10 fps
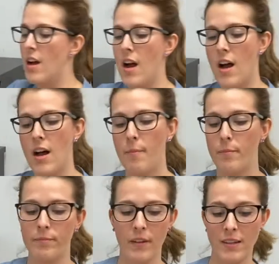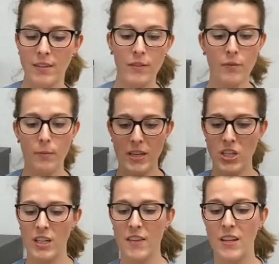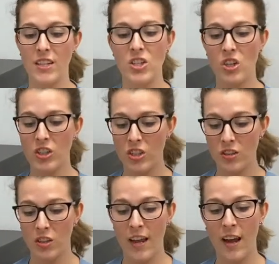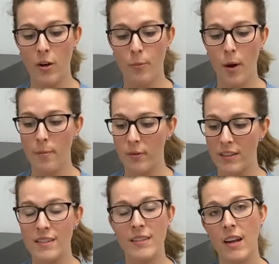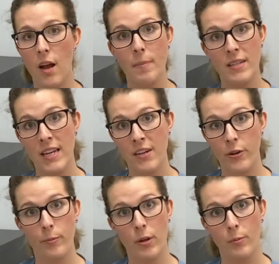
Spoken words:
lots of information, and then instructions on how to properly set up and take your blood